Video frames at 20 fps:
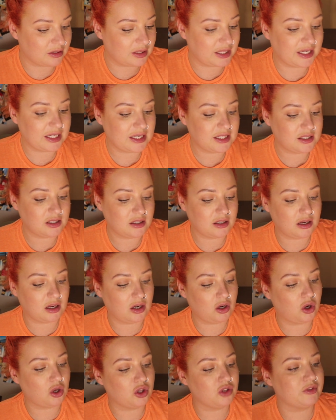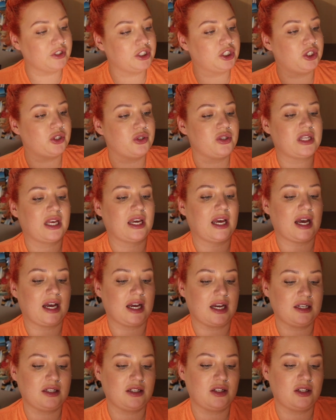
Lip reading: these are a lot of the reduce they had.